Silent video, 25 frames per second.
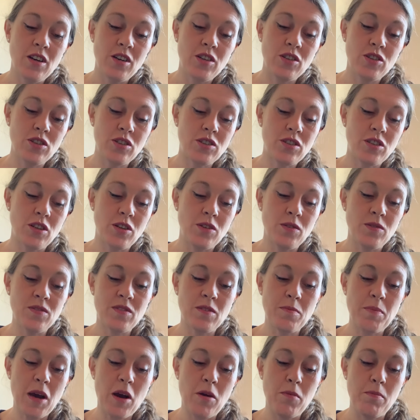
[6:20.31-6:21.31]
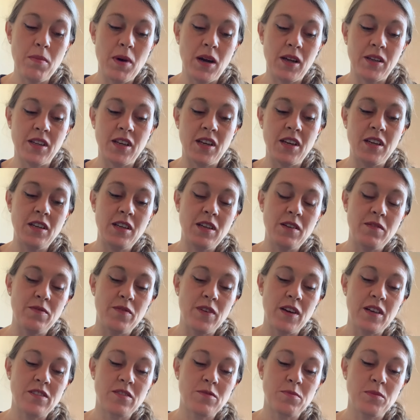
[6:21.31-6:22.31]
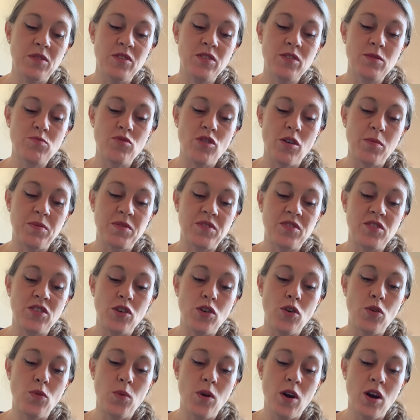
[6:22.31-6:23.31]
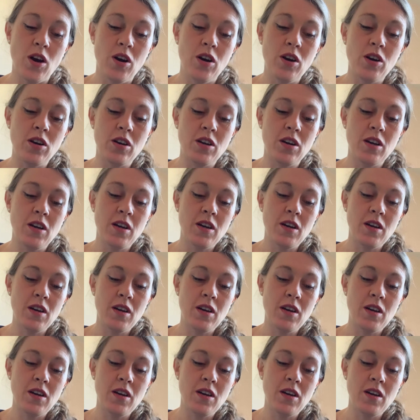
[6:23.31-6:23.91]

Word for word: Good news about money, investments, property or work.